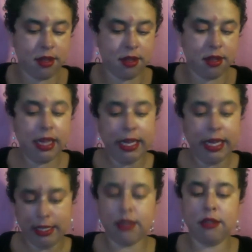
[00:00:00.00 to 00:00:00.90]

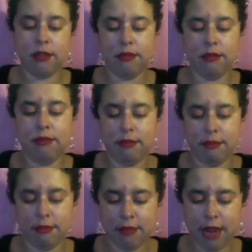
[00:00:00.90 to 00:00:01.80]
LinkedIn,
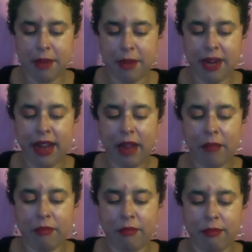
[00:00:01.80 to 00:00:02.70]
and my
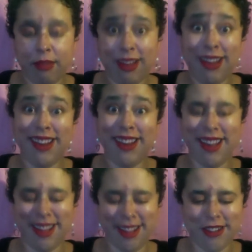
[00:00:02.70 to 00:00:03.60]
name,
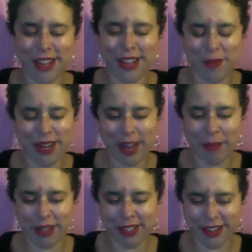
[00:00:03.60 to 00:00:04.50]
yeah, I'll tell you my
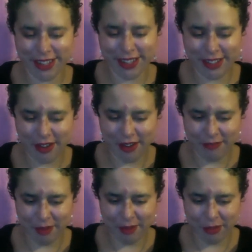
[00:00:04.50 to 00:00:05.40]
name because I'm
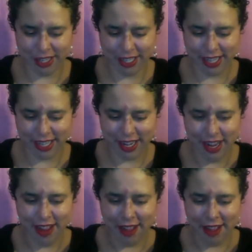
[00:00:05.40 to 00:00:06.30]
good like that.
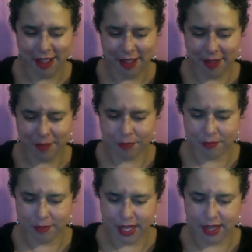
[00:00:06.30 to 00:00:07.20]
Um,
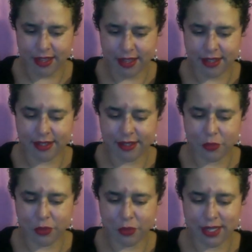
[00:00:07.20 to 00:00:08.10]
is
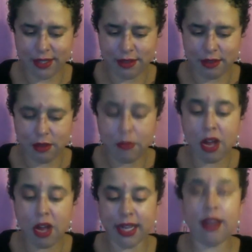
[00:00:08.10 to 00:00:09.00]
what?
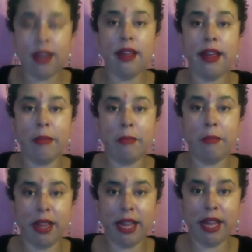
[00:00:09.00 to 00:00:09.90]
Pauline M,
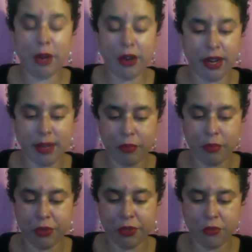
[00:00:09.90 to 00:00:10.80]
like Marion
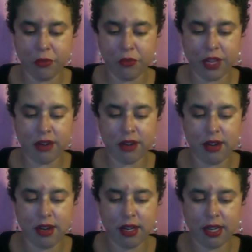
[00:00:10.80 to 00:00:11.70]
Campos is over there.
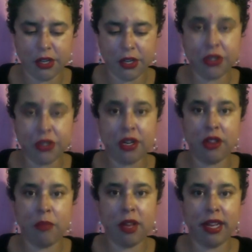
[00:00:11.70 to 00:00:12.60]
Because there's
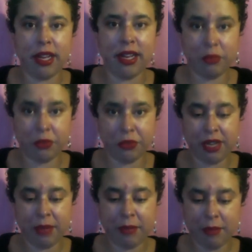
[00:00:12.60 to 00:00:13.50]
another Pauline Campos
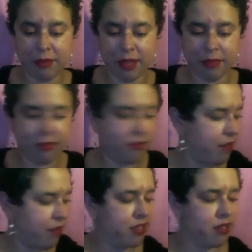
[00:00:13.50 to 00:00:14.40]
whose name comes up in
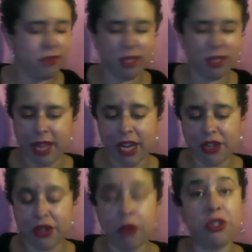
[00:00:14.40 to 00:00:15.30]
case it comes up
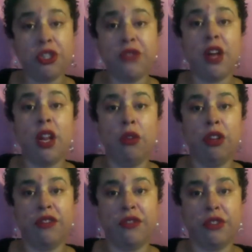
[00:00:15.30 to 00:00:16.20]
occasionally. Don't just follow,
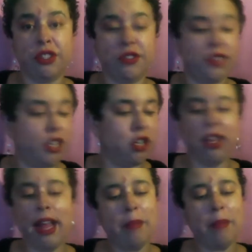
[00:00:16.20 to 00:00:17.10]
look first. If you didn't
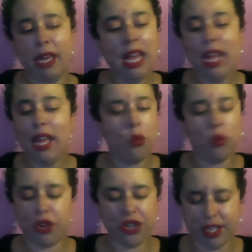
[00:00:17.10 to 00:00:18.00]
look like me,
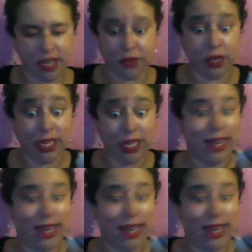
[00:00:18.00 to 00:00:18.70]
she's a different lady.